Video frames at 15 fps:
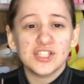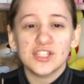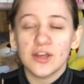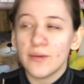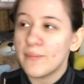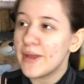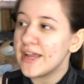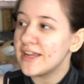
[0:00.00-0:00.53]
to
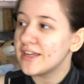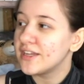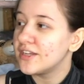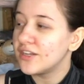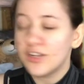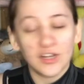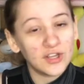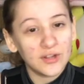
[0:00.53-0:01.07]
make, you
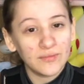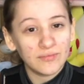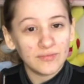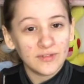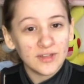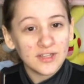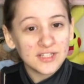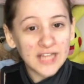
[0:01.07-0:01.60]
know,
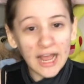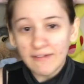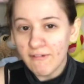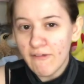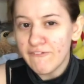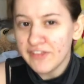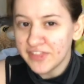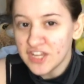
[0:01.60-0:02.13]
to have
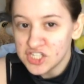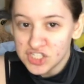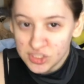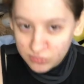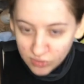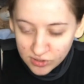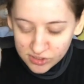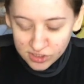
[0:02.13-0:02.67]
everything that she
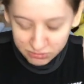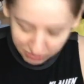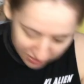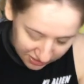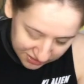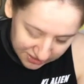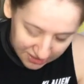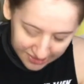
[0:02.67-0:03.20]
wants
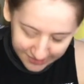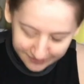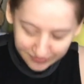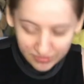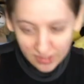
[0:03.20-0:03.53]
per se.